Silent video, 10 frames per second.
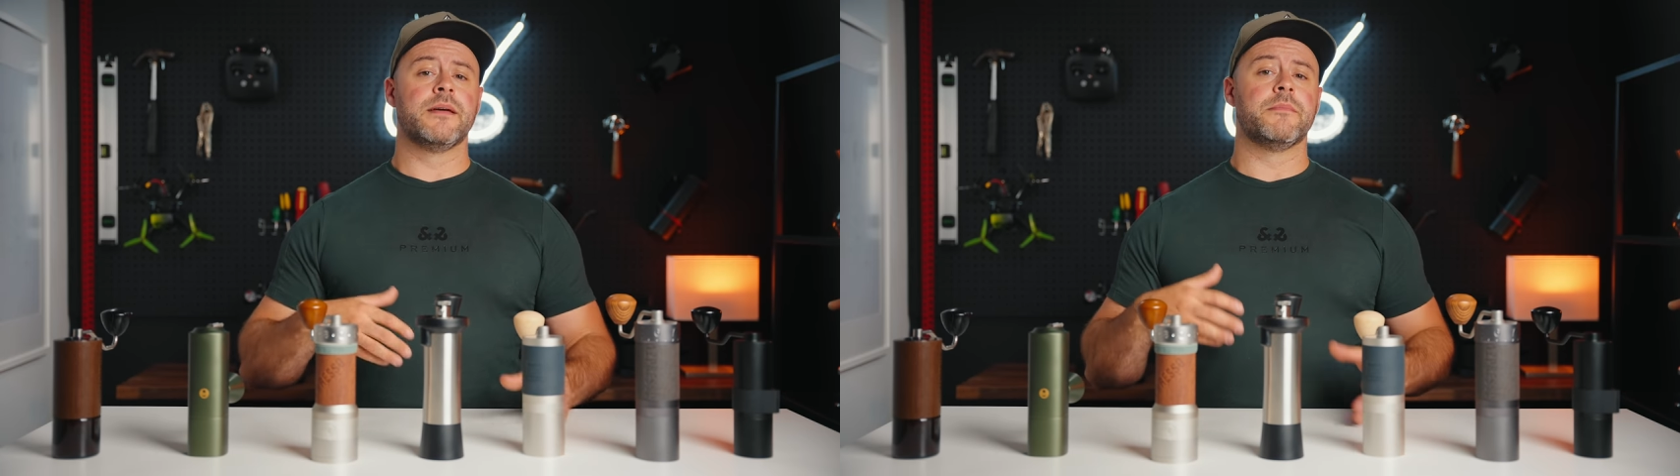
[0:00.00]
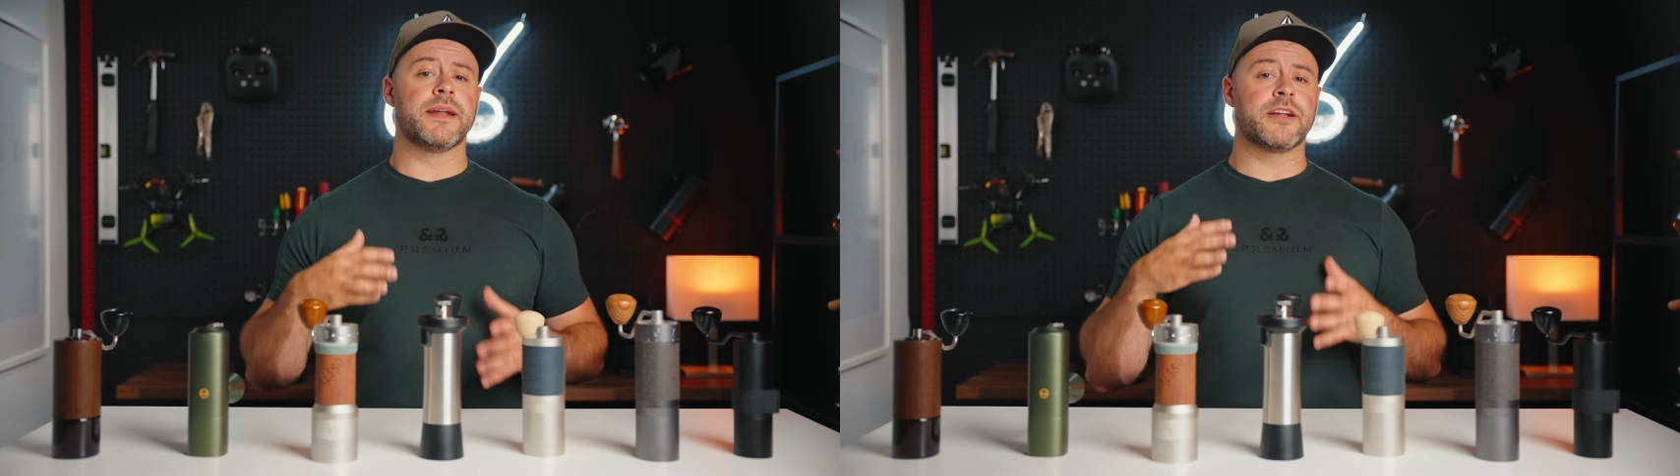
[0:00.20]

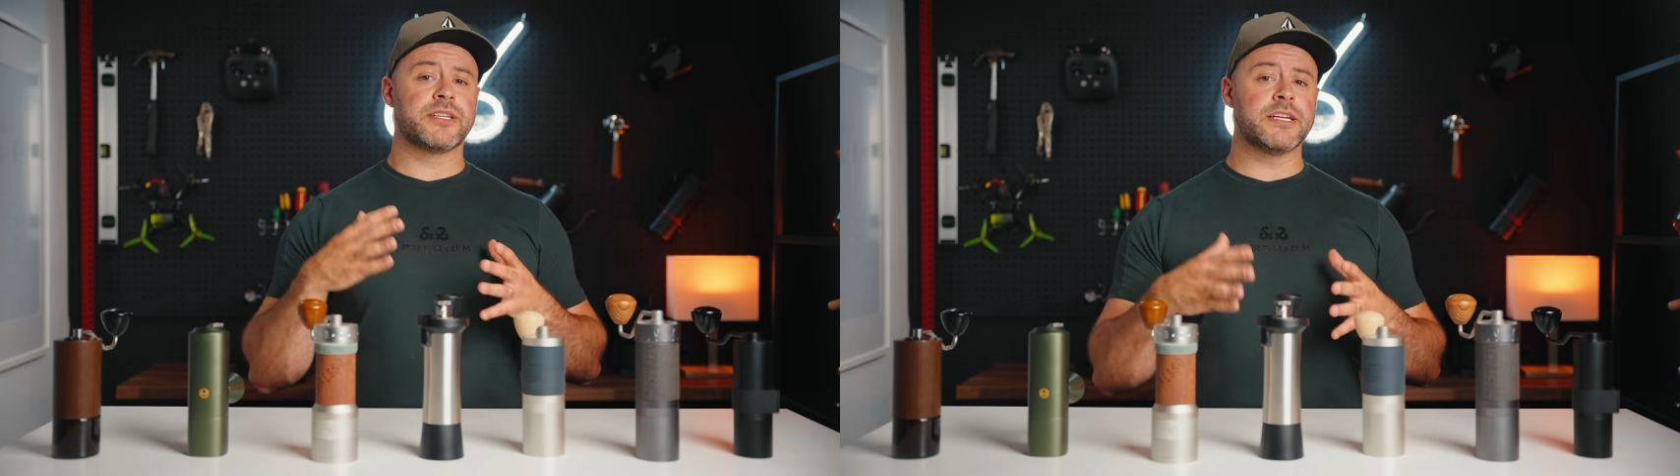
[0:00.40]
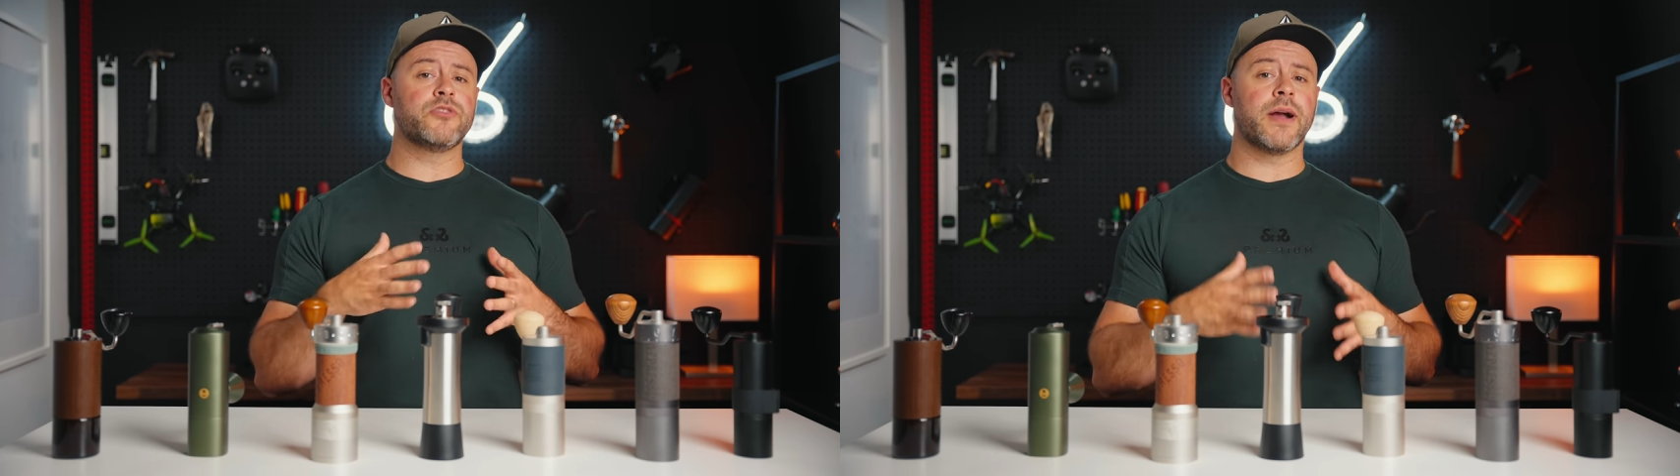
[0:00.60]
But it
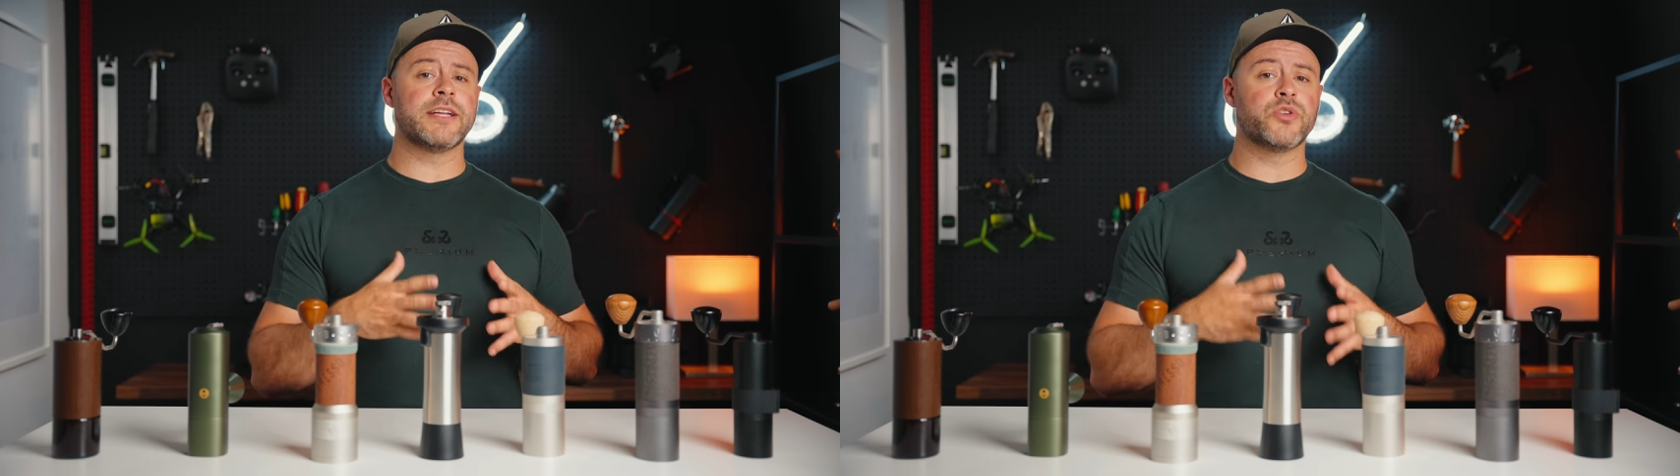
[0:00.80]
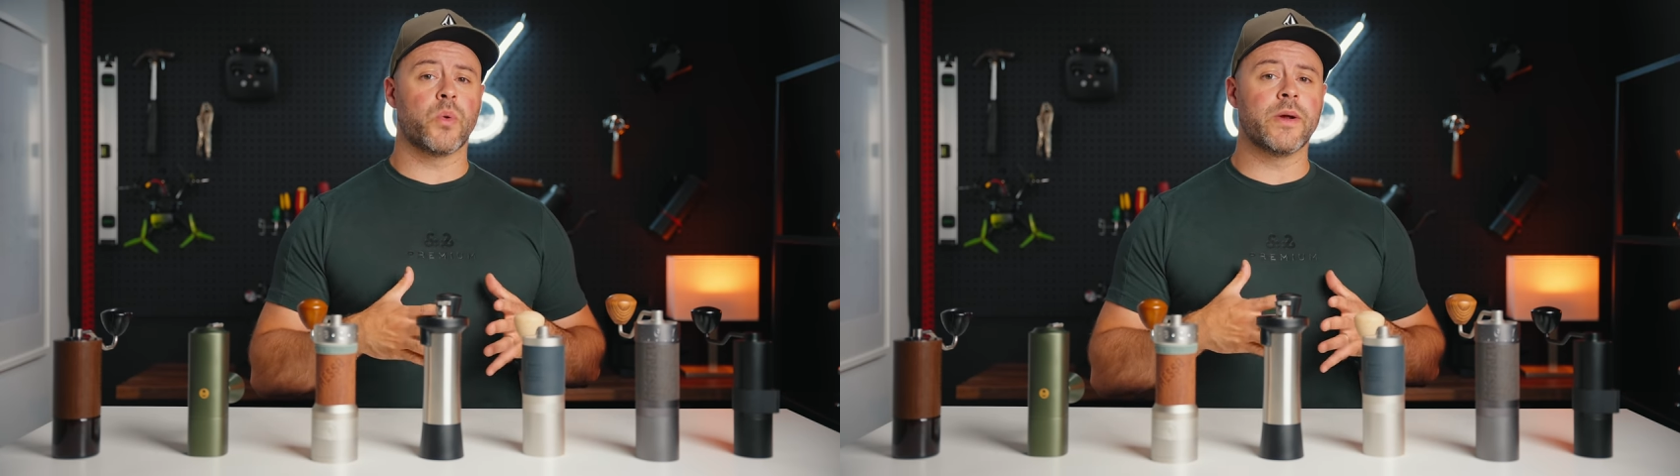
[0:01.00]
did
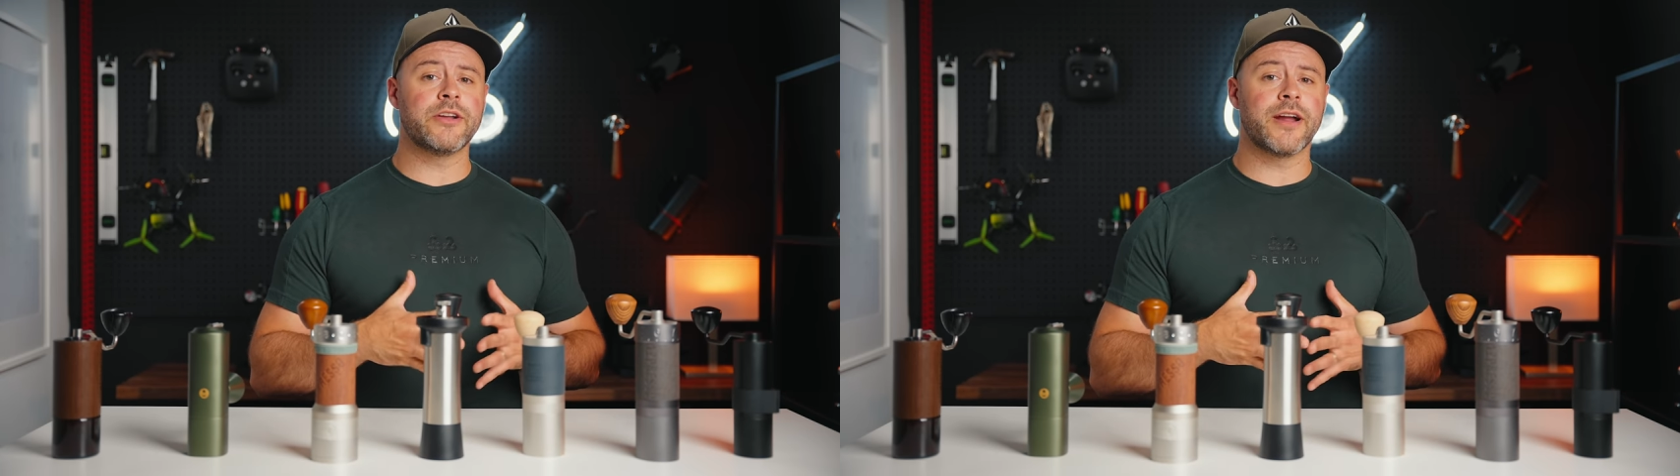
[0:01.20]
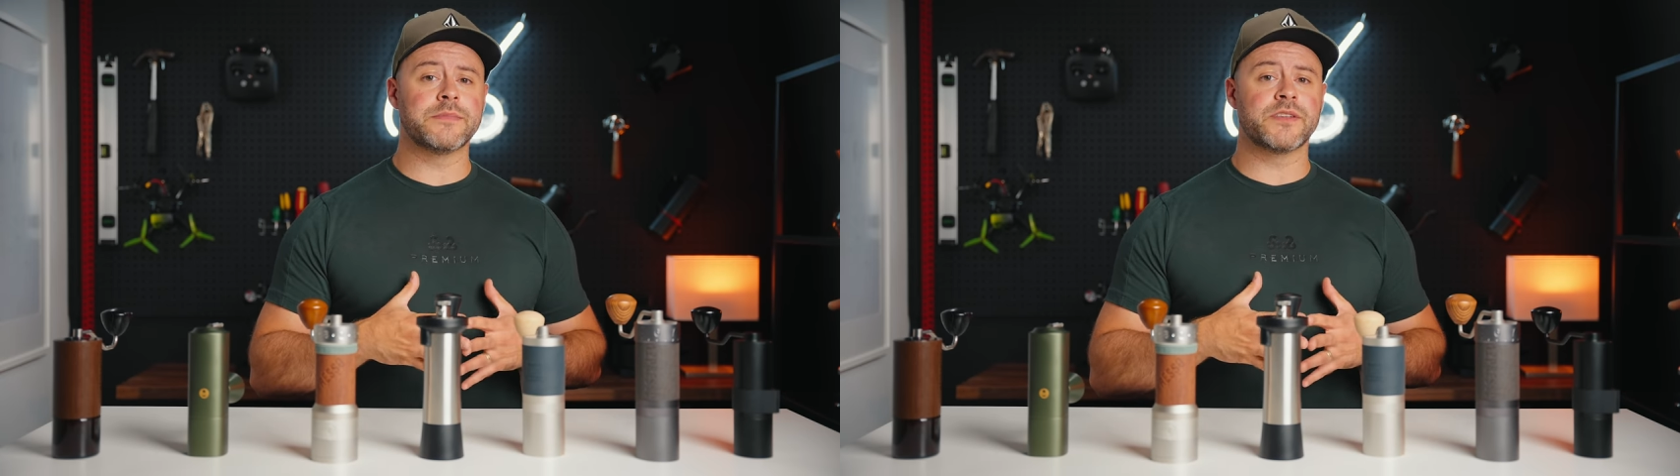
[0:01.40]
grind twenty
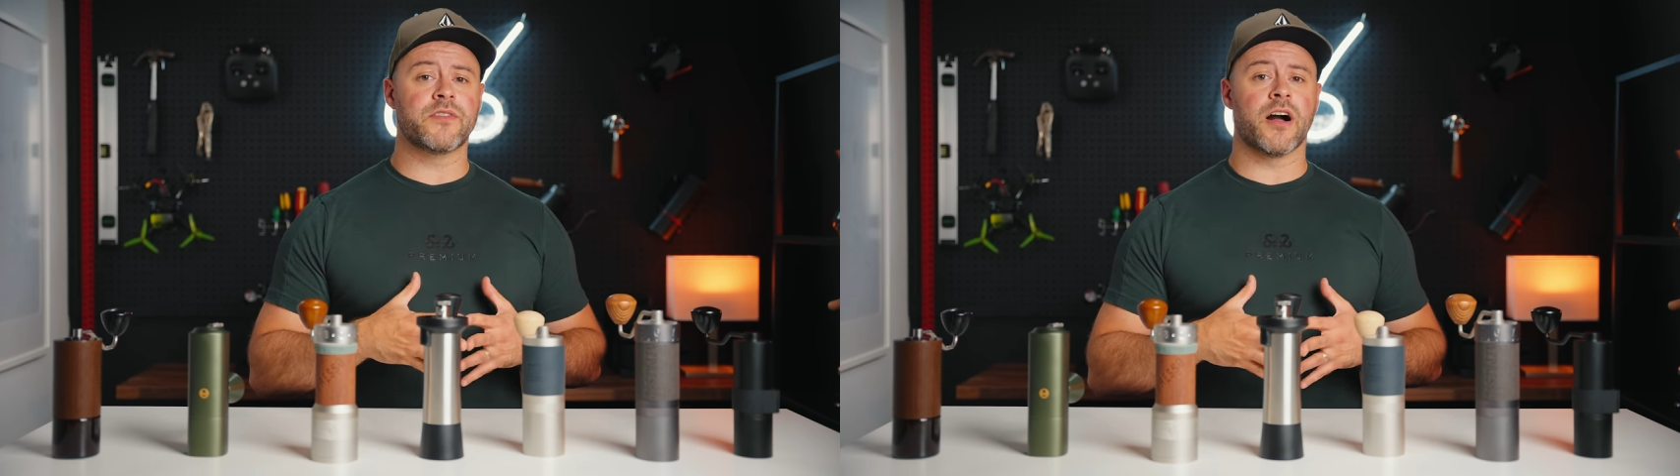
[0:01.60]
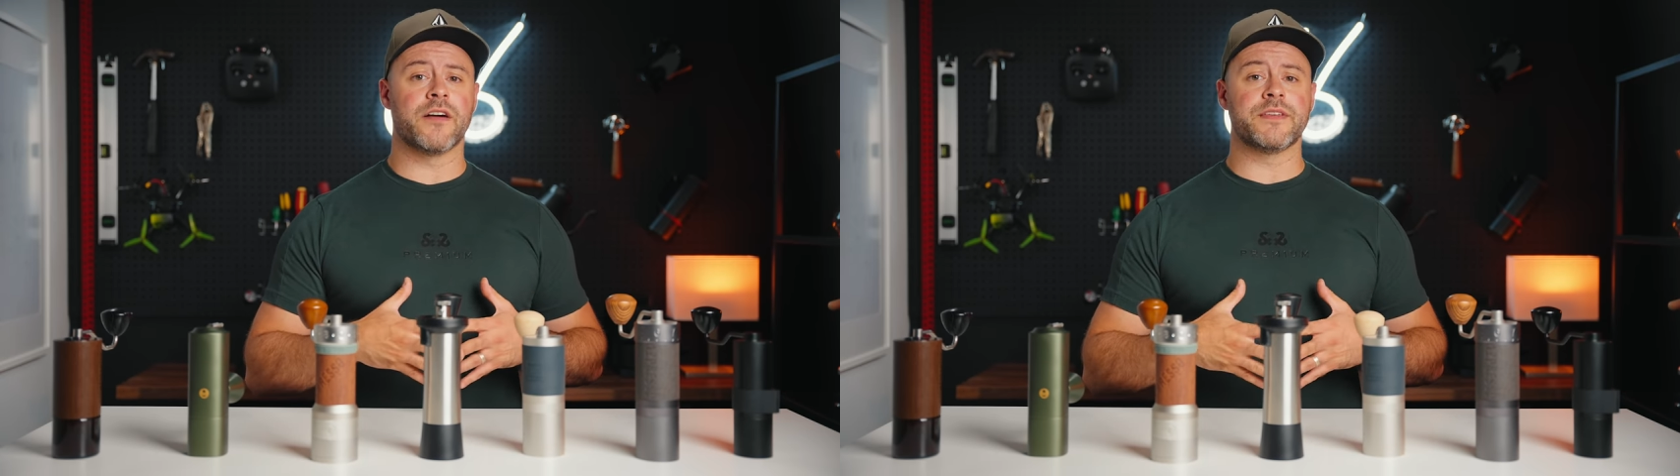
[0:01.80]
grams of
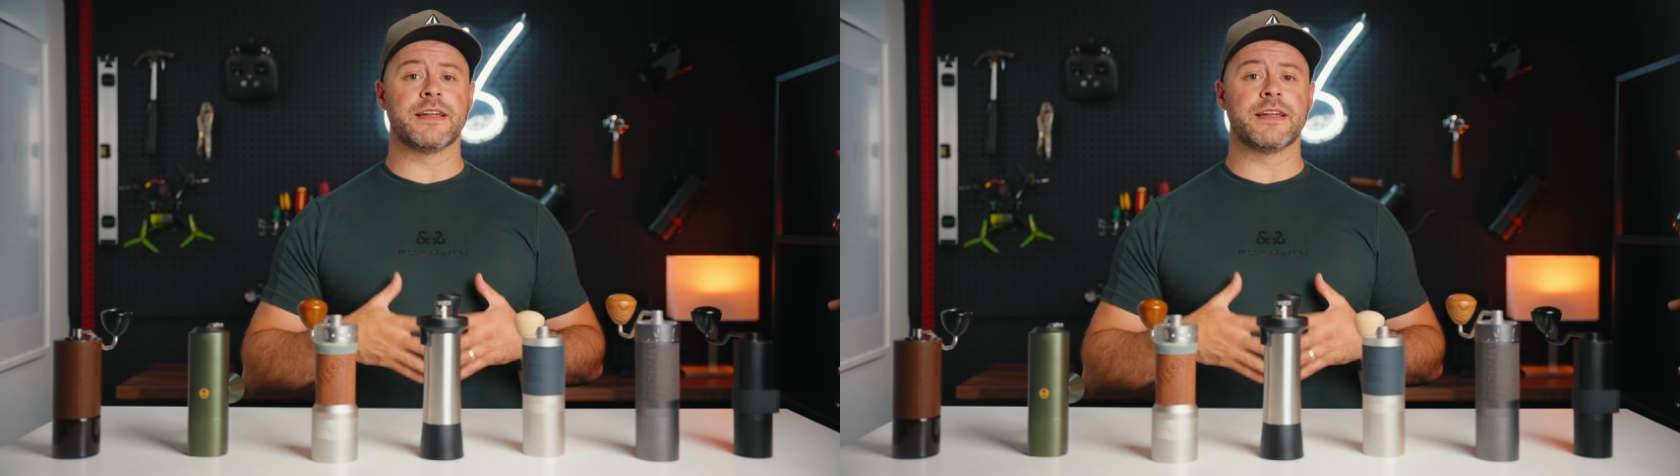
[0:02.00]
coffee